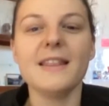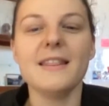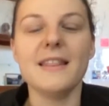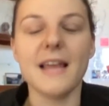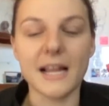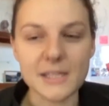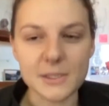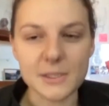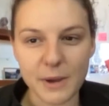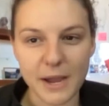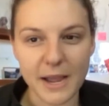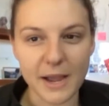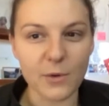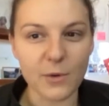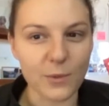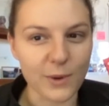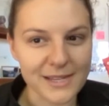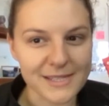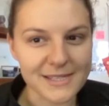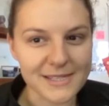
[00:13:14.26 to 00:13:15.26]
that's why I
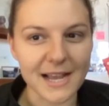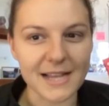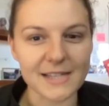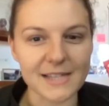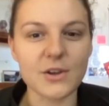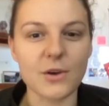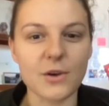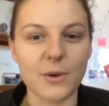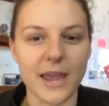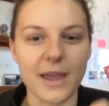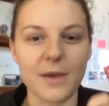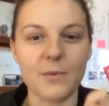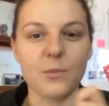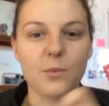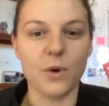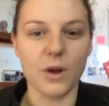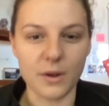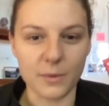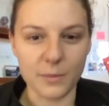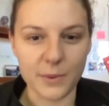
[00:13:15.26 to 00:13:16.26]
always ask, okay,
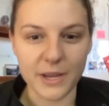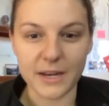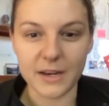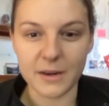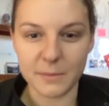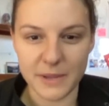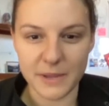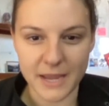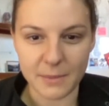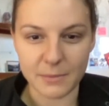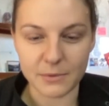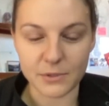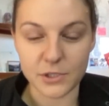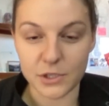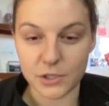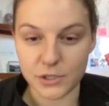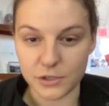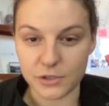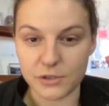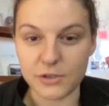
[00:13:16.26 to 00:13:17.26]
what are we going to be able
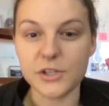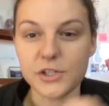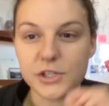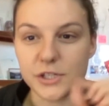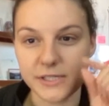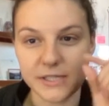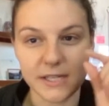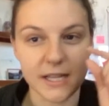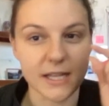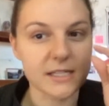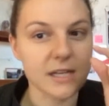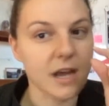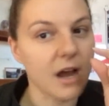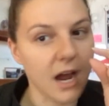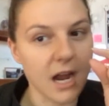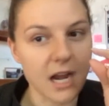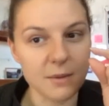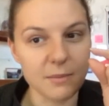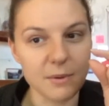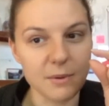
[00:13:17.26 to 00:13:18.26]
to do just that
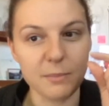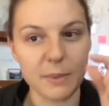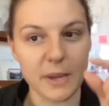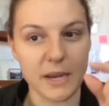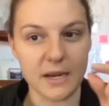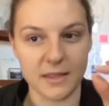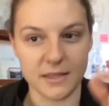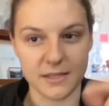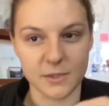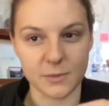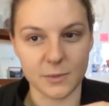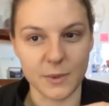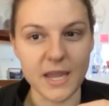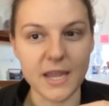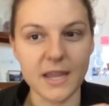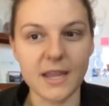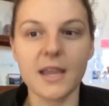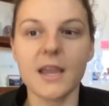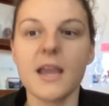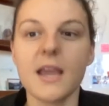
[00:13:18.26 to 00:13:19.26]
tiny bit better this
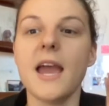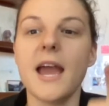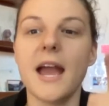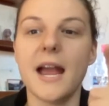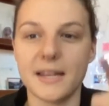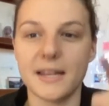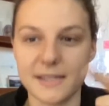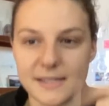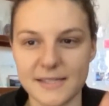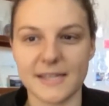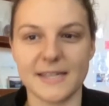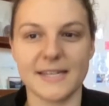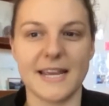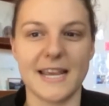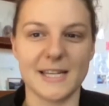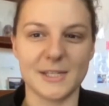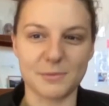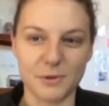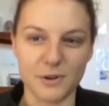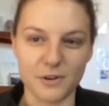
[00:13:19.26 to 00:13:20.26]
week? And it's the
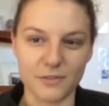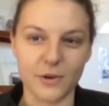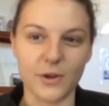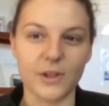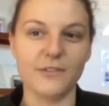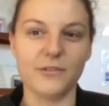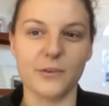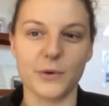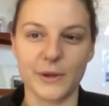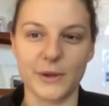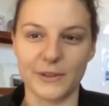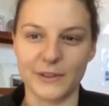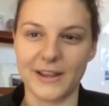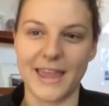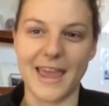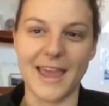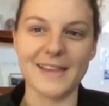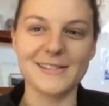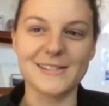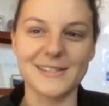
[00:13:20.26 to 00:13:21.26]
teaspoon of olive oil.
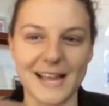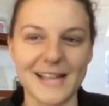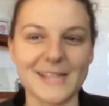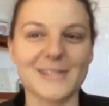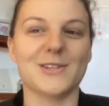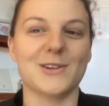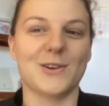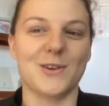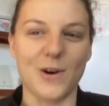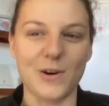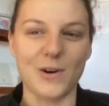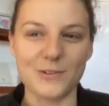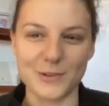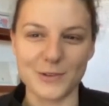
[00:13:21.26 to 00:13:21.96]
Okay, so that's the goal